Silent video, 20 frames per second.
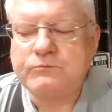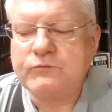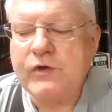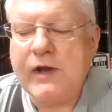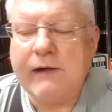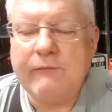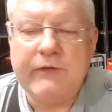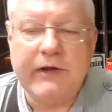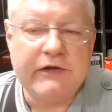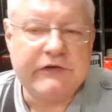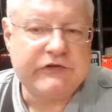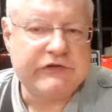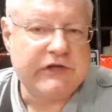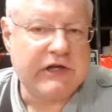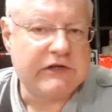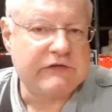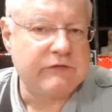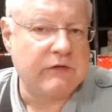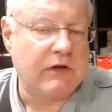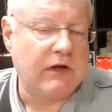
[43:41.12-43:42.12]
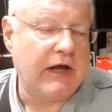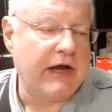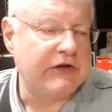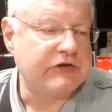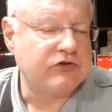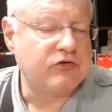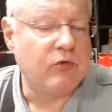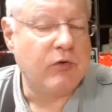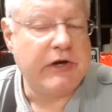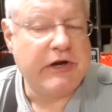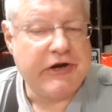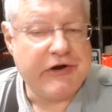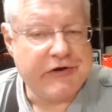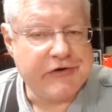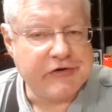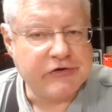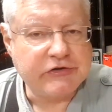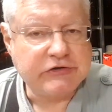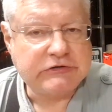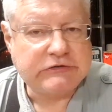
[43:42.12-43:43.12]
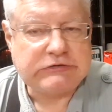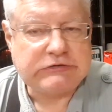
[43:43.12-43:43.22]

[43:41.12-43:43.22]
Haven't had sex for the last 20 years.